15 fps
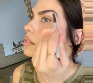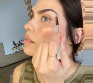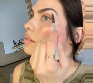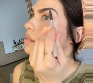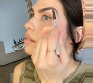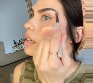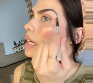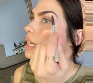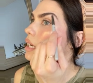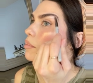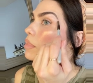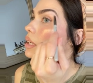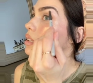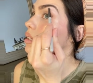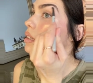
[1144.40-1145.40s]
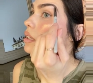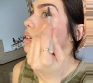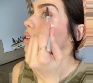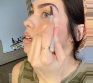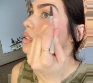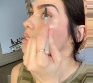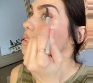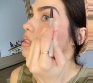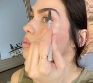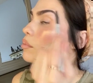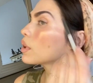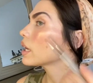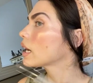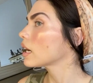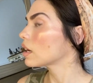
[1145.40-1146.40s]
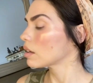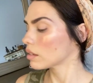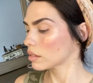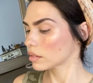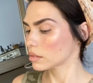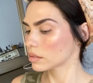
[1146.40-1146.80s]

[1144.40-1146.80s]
right up under the arch of the brow.